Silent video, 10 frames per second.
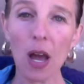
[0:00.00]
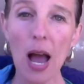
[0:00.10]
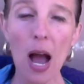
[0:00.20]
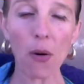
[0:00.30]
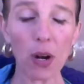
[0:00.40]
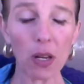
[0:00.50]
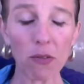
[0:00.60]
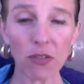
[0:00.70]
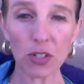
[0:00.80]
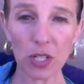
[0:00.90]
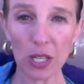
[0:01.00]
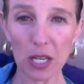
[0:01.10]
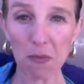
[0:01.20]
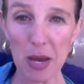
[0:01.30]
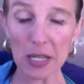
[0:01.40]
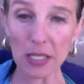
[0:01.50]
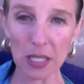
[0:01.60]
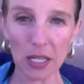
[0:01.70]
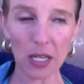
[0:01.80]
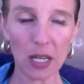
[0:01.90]
Our infertility
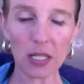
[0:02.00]
medicine